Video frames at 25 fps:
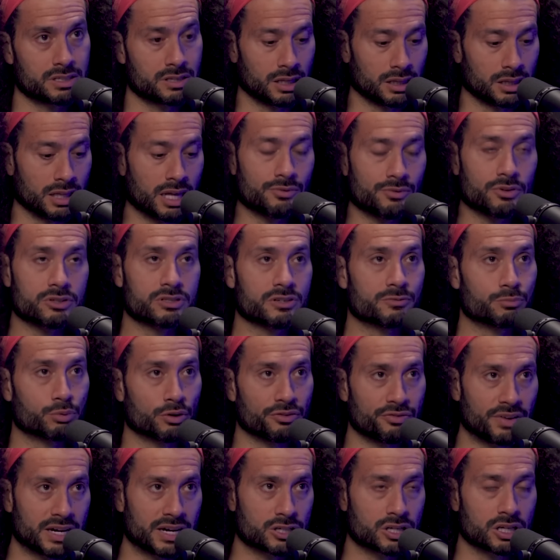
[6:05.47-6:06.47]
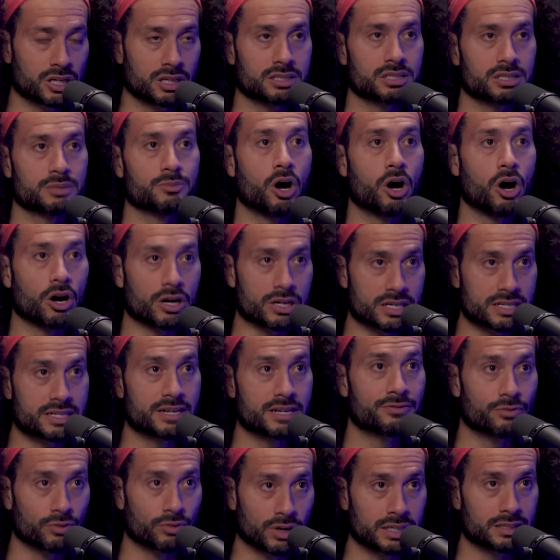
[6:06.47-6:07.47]
The levels of professionalism are
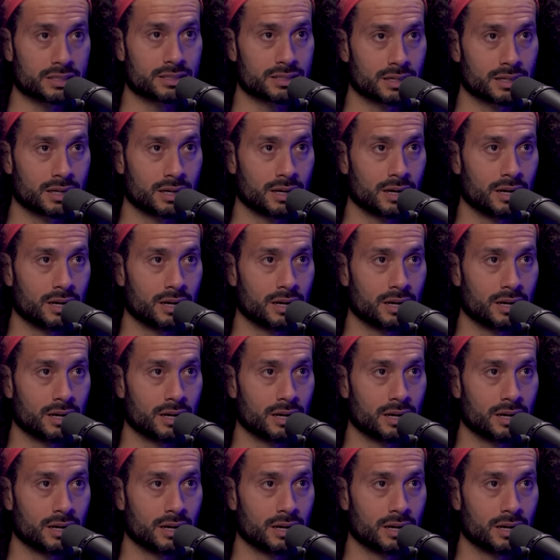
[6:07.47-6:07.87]
different.